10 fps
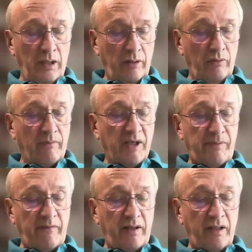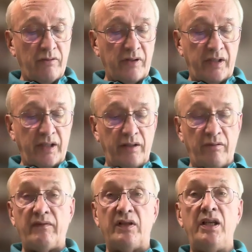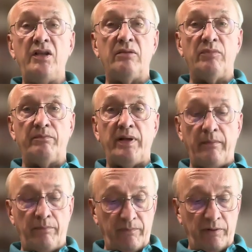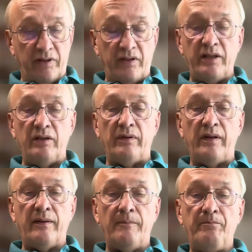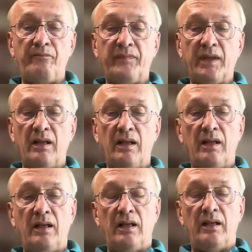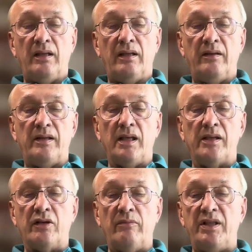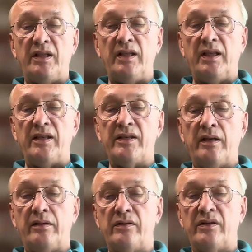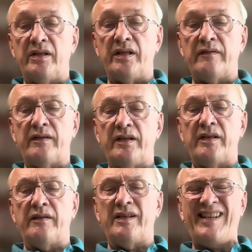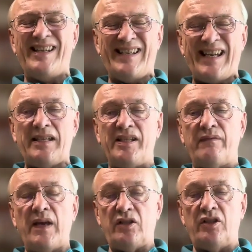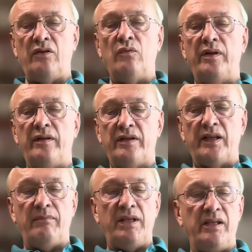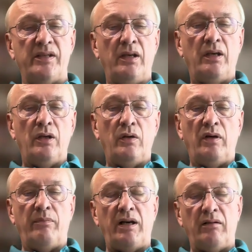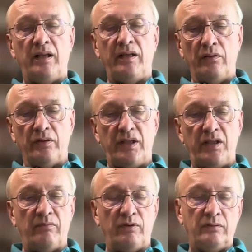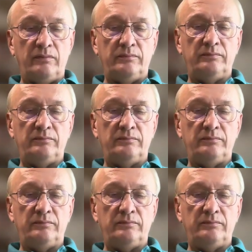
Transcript: The work must be very interesting, and you have a teachable people to deal with. This last comment indicates Sato's dissatisfaction with the Siamese, who were apparently not teachable.